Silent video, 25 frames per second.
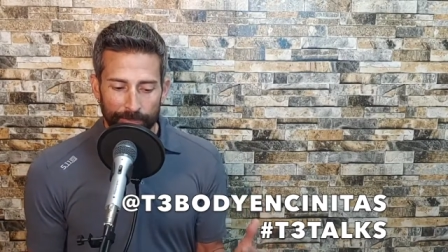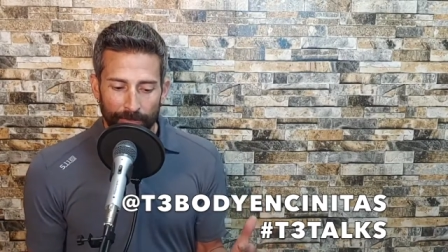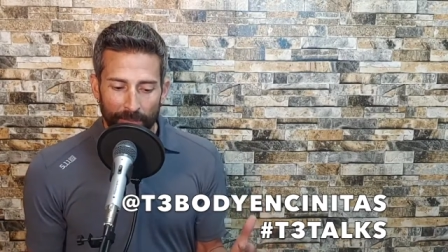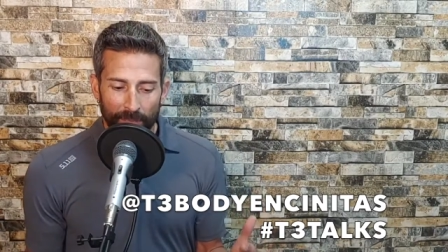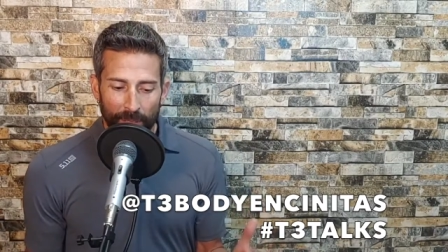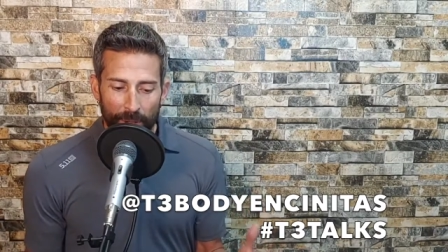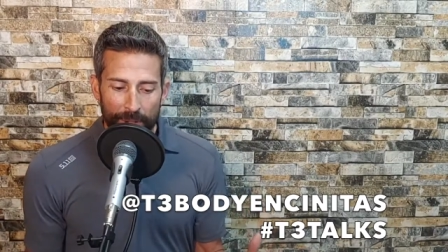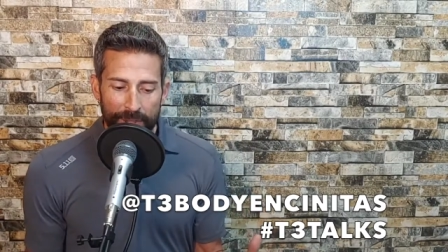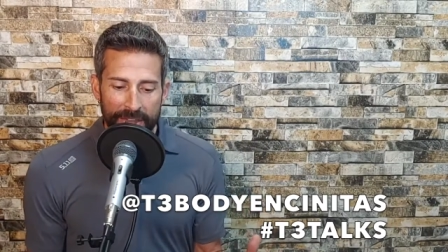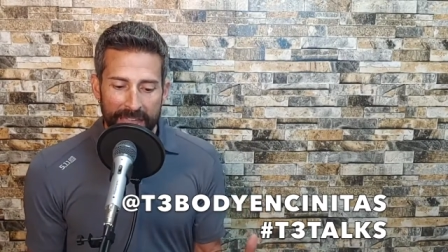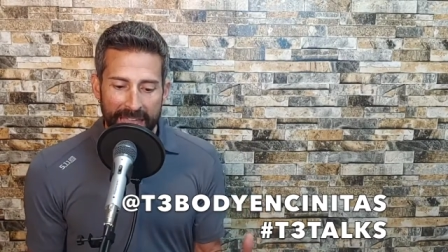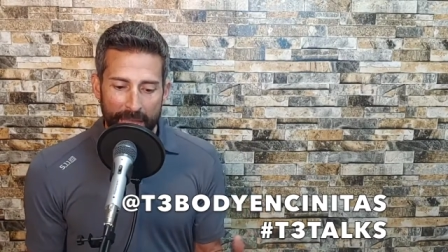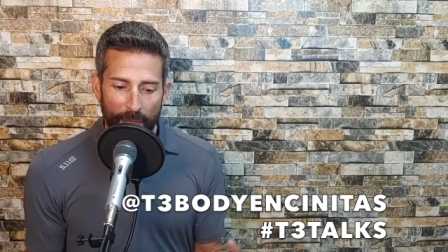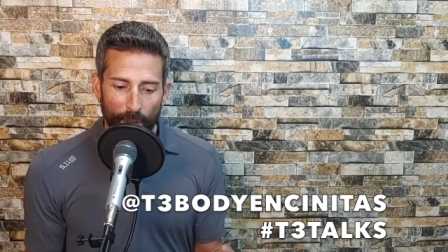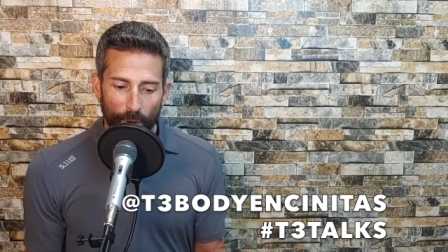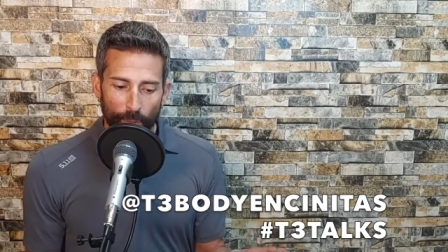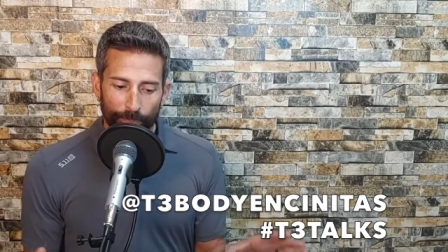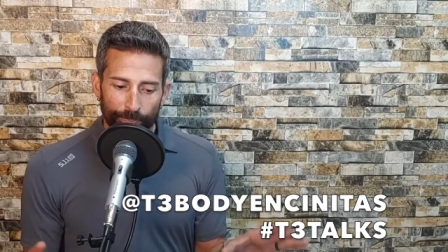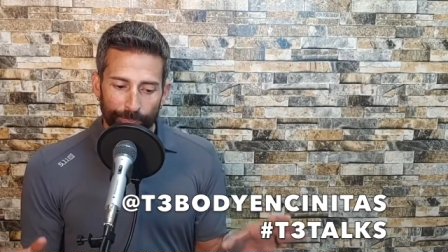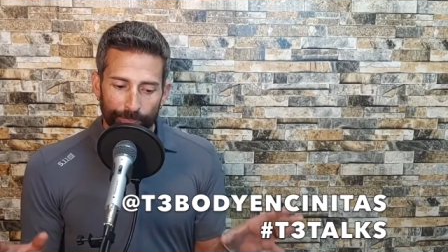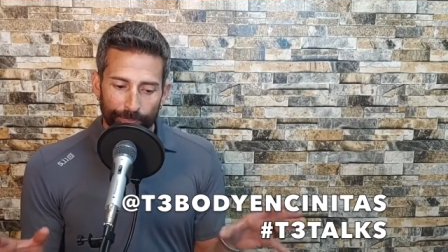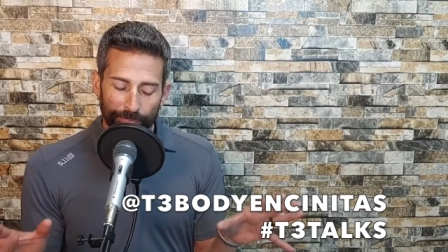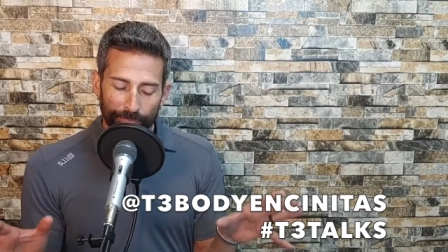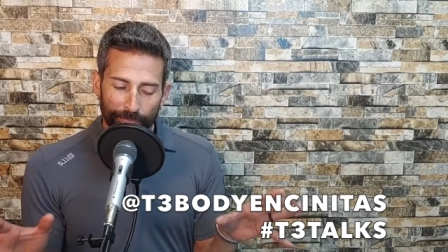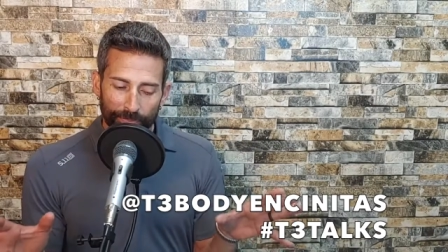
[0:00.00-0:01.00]
Now,
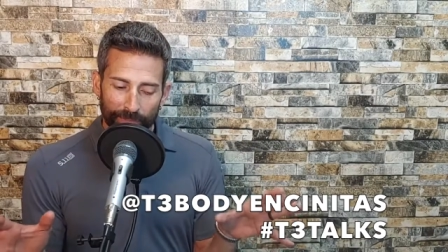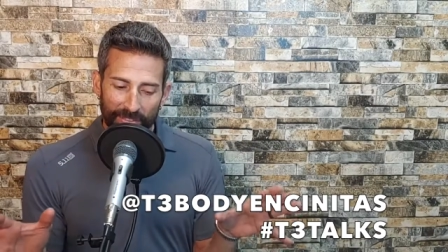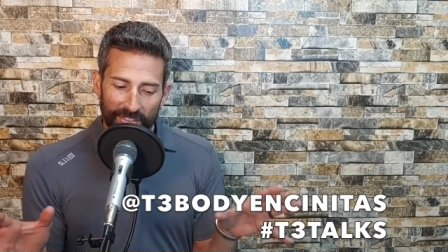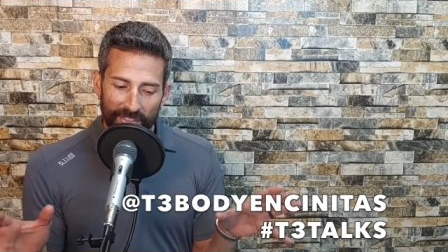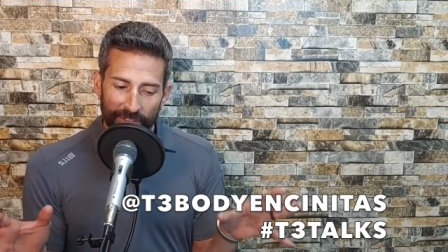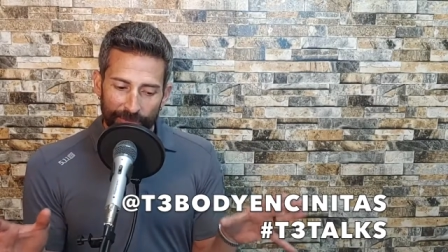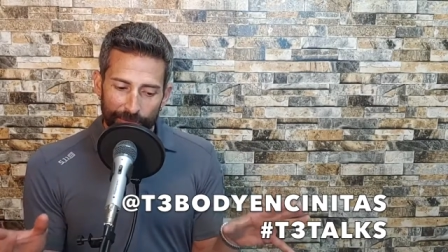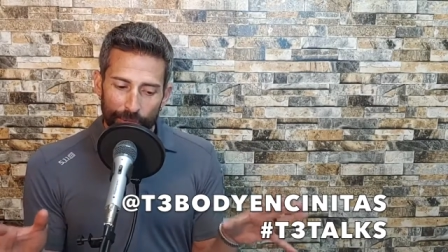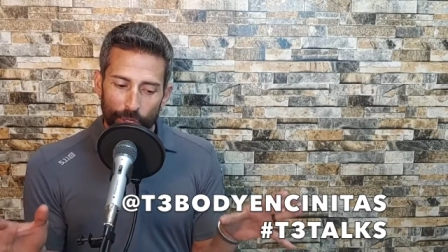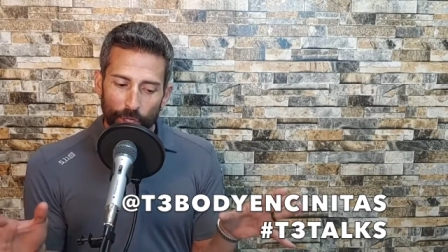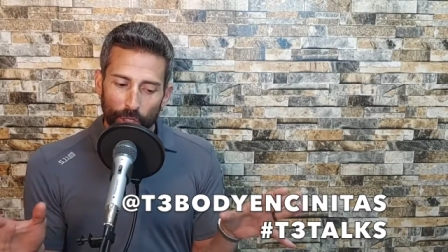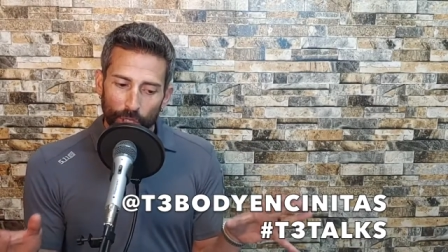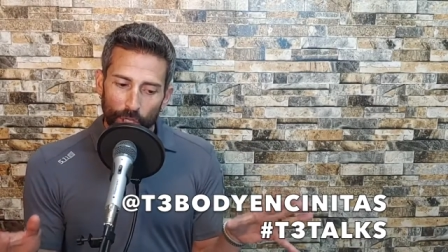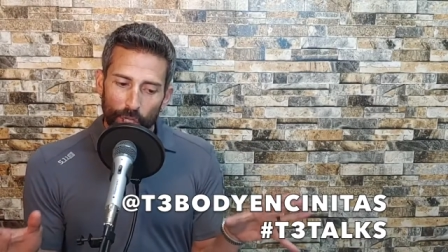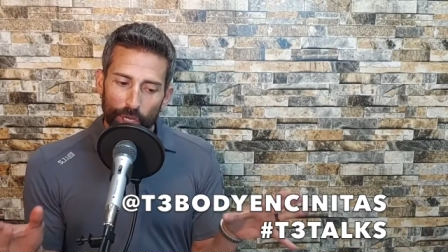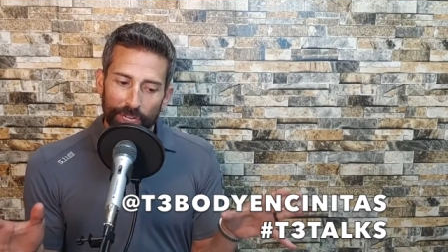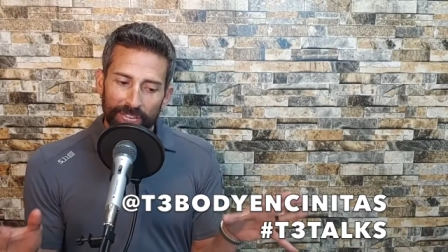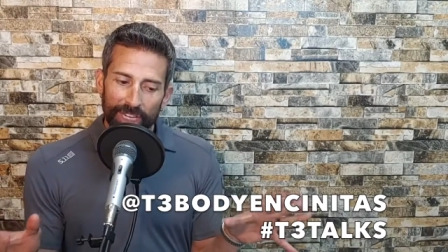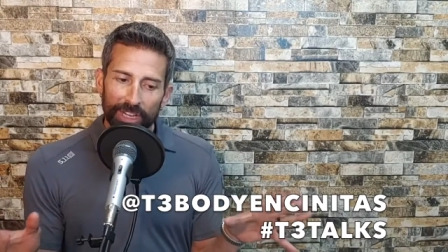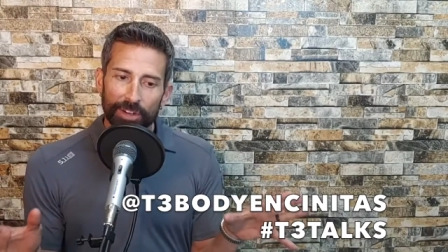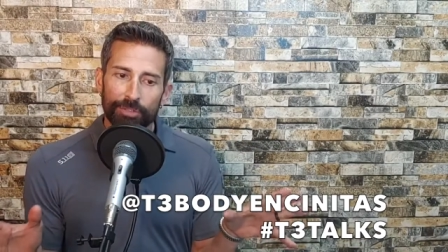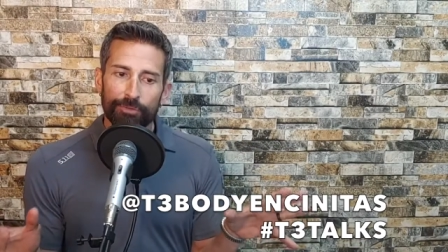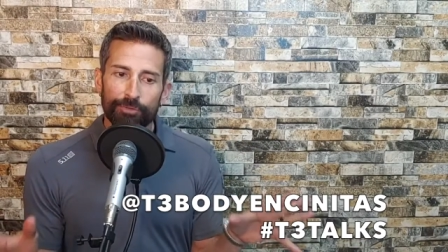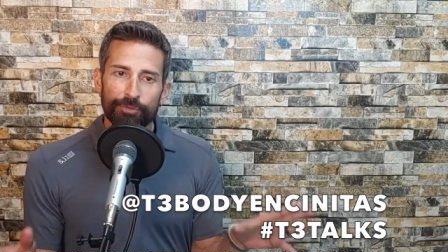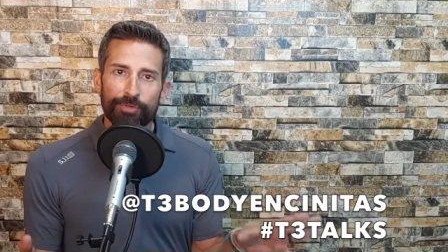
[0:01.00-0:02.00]
if you look at
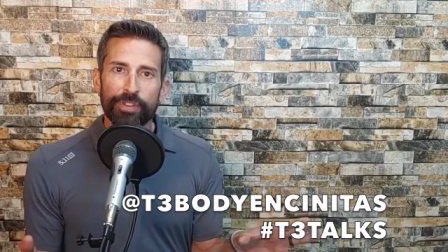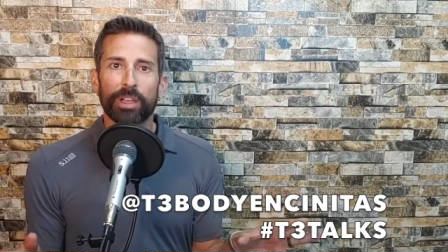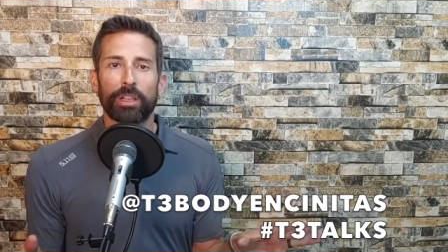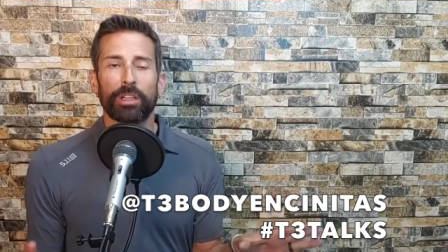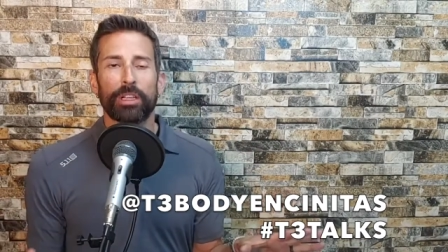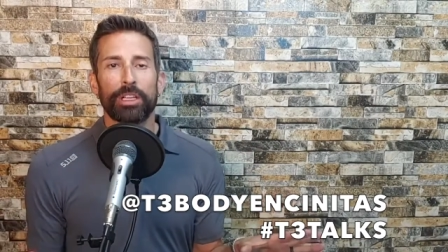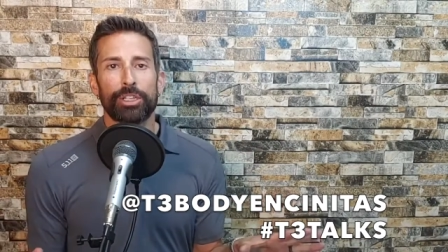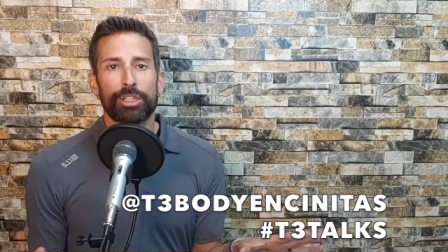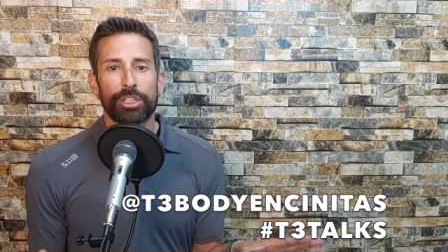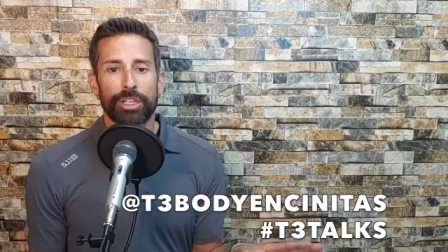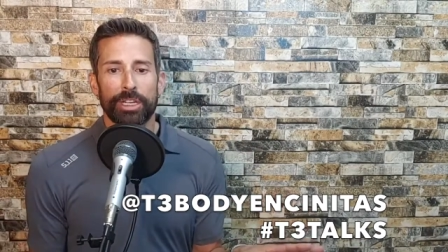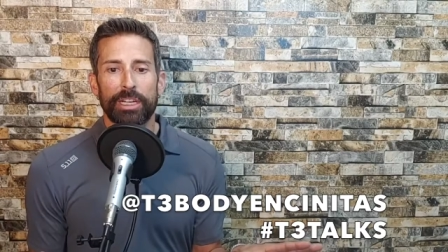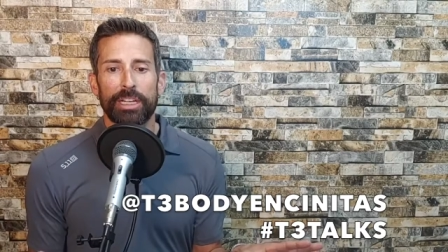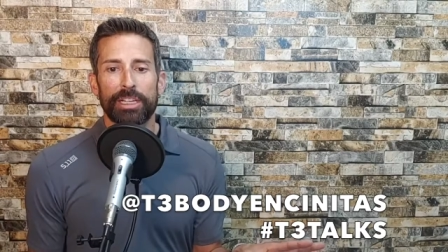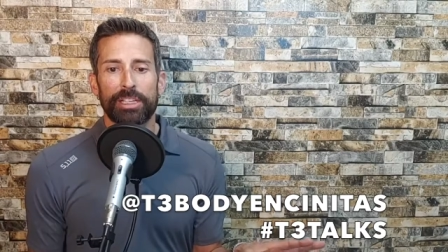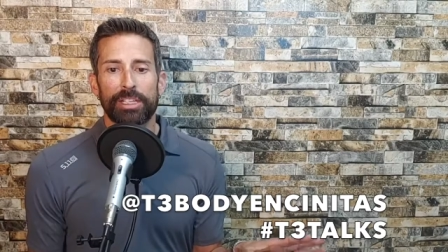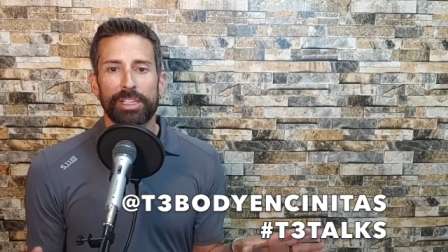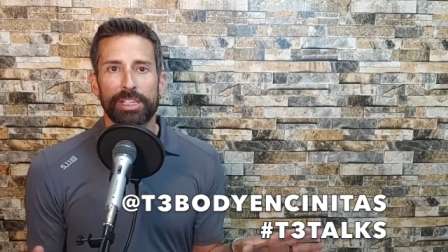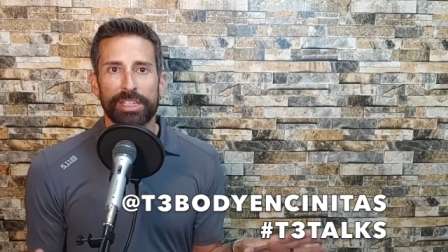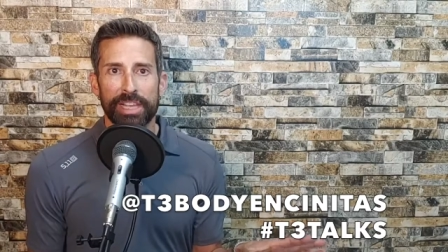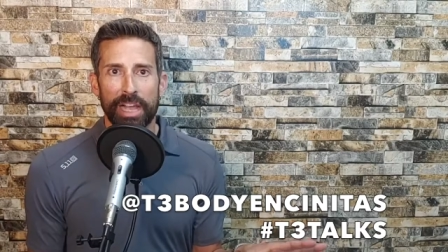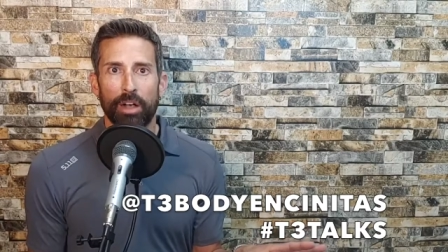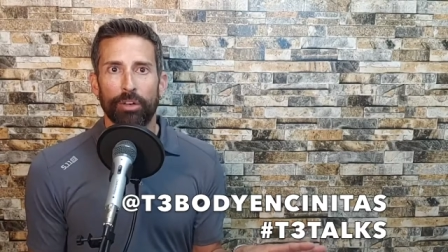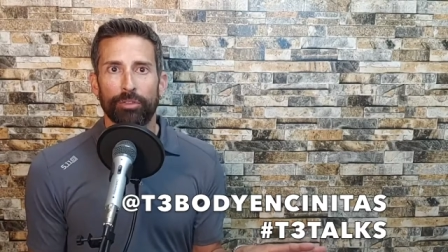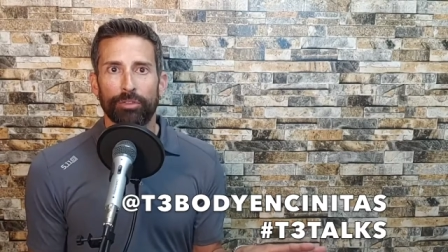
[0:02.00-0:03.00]
a village in
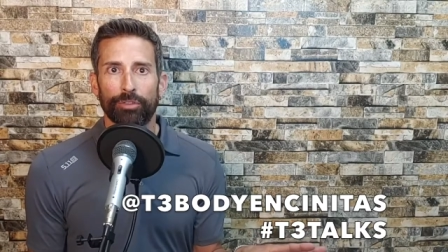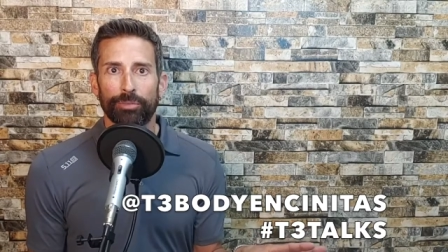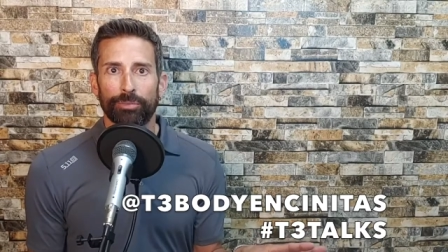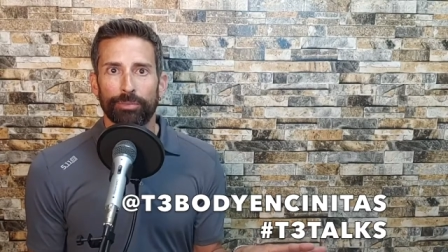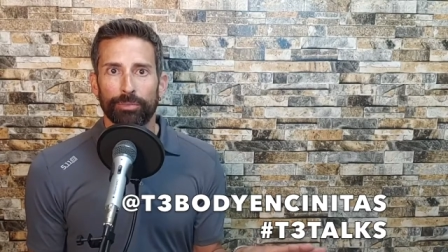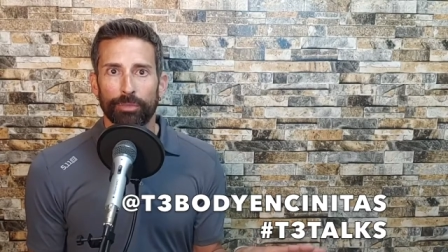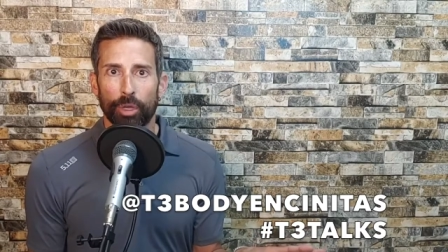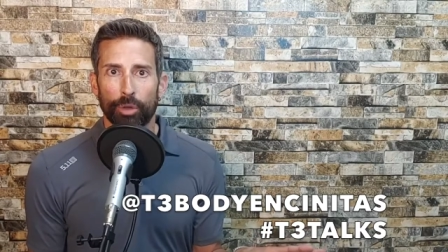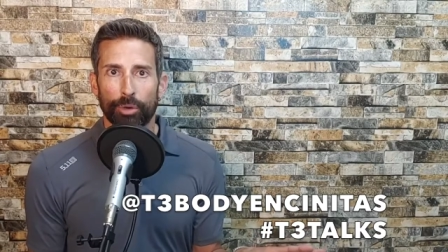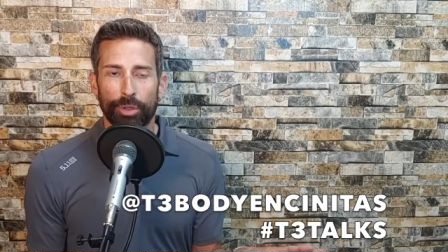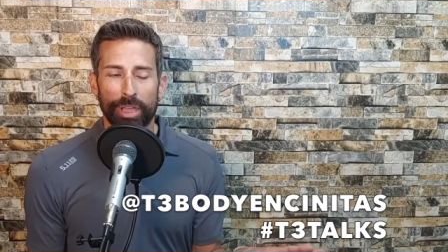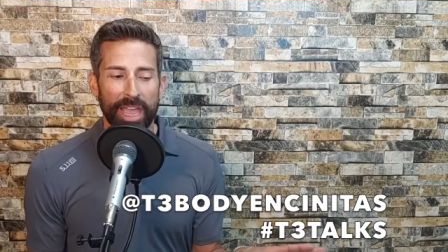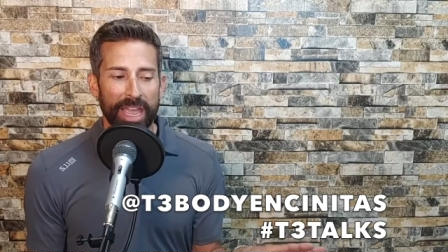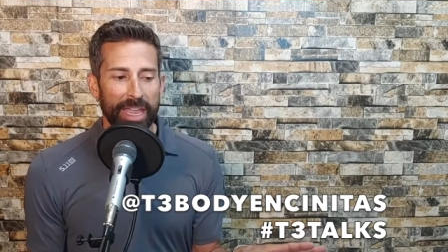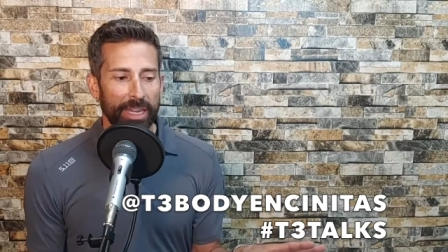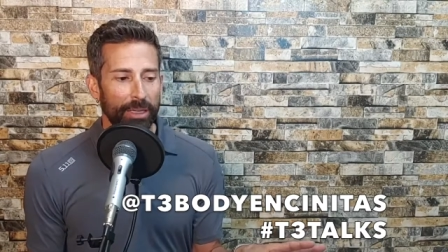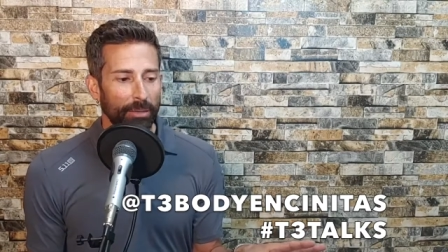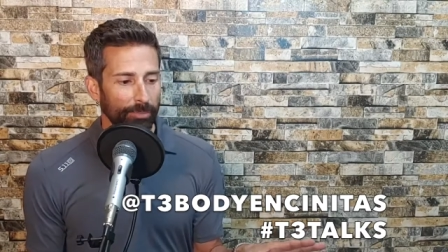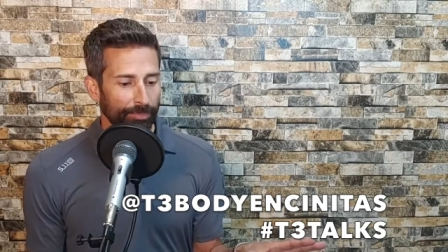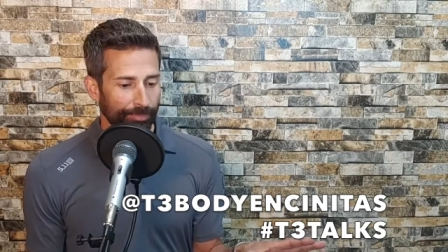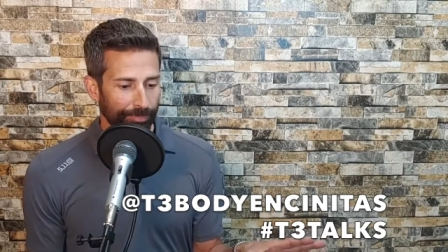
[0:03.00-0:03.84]
itself, okay?